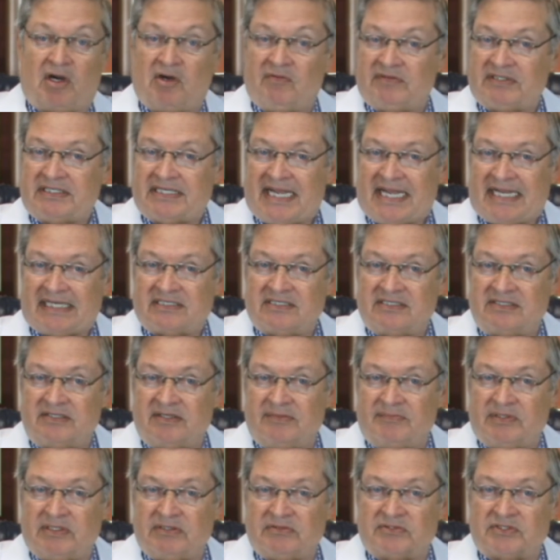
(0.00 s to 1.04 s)
overtaxing the
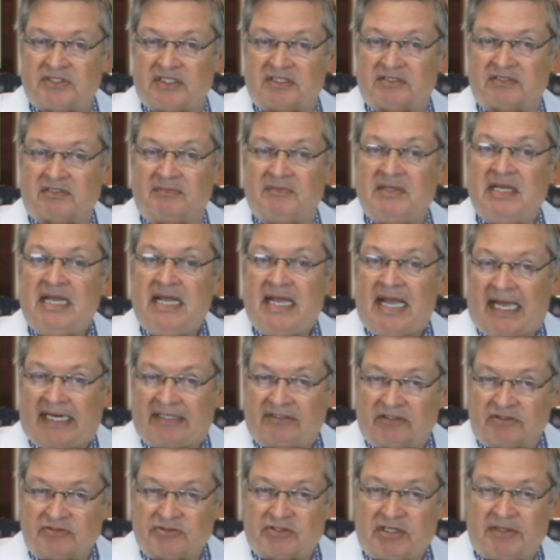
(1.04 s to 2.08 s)
immune system
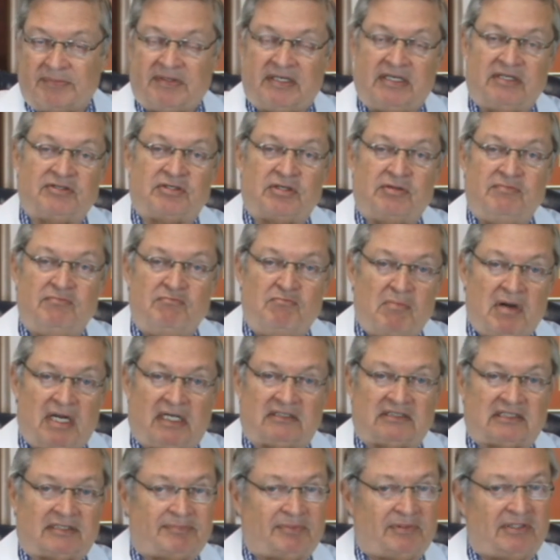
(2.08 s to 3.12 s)
and contributing to
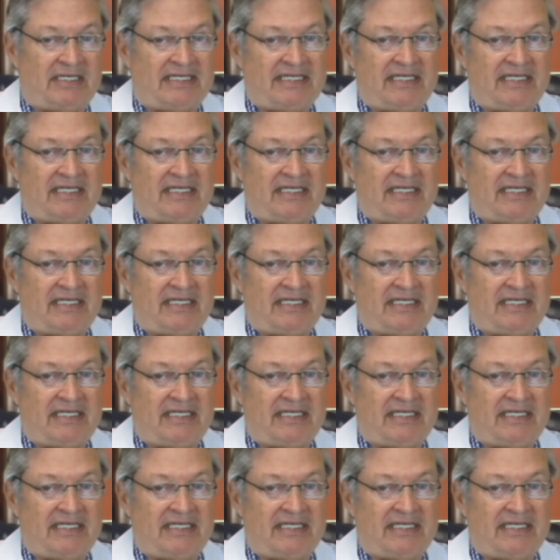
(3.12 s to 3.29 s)
multiple